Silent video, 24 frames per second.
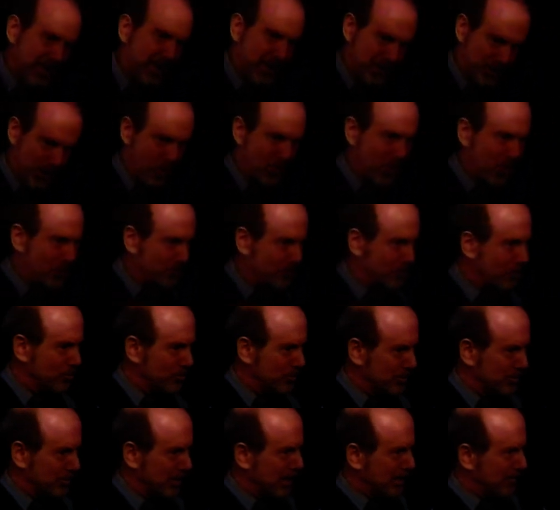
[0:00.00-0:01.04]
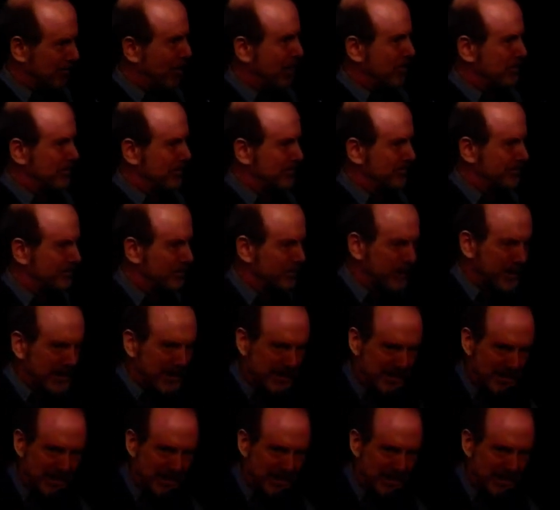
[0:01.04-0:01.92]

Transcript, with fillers: no more room in my apartment for me.